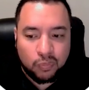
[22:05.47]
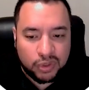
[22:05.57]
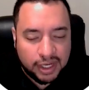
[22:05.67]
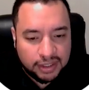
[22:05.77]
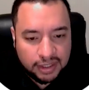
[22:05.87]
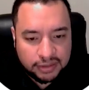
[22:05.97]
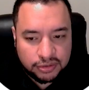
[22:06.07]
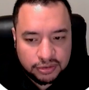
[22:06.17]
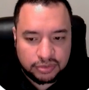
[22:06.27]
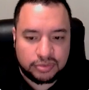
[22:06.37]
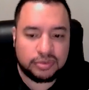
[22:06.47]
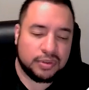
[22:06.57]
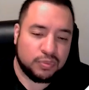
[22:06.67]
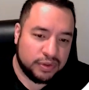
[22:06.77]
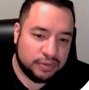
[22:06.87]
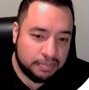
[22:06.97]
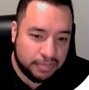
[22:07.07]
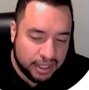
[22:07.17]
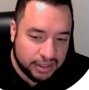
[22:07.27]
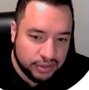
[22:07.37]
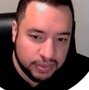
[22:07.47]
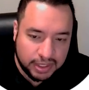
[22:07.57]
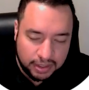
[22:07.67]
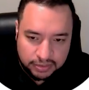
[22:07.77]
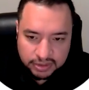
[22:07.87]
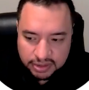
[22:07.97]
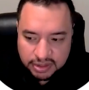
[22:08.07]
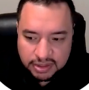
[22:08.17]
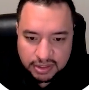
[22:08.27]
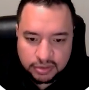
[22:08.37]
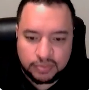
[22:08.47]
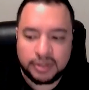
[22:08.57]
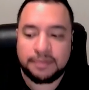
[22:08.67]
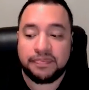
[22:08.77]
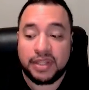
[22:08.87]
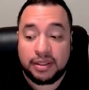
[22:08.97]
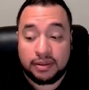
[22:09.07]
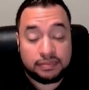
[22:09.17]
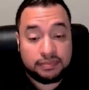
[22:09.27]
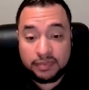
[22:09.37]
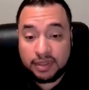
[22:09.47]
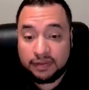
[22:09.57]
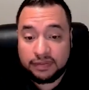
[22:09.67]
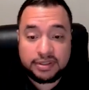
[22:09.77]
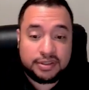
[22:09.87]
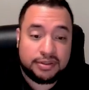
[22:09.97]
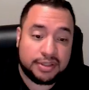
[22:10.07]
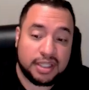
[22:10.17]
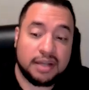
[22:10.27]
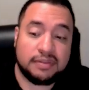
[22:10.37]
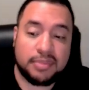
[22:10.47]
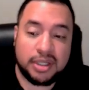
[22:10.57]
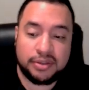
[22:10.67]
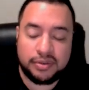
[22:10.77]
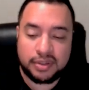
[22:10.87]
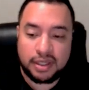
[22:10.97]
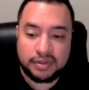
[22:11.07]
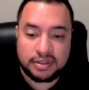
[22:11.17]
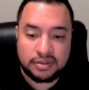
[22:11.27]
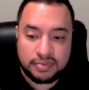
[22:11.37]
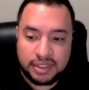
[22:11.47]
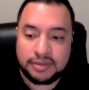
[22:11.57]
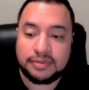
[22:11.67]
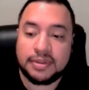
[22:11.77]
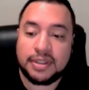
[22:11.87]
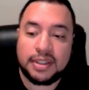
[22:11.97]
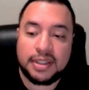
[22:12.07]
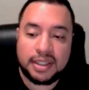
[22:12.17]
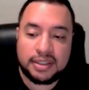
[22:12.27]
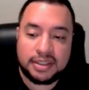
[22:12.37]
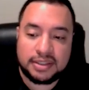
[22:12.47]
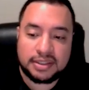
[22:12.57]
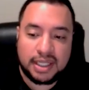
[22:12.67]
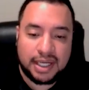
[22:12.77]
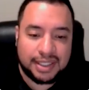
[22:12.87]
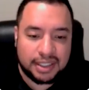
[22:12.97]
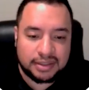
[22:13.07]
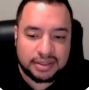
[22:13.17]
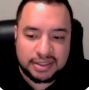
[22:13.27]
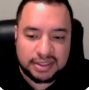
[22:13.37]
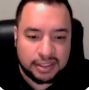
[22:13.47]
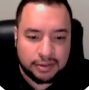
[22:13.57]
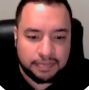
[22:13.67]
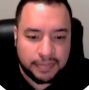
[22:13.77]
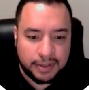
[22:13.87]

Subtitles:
What I like to do with brand new accounts such as this one, and obviously you're going to have a brand new account as well, is I'd like to set up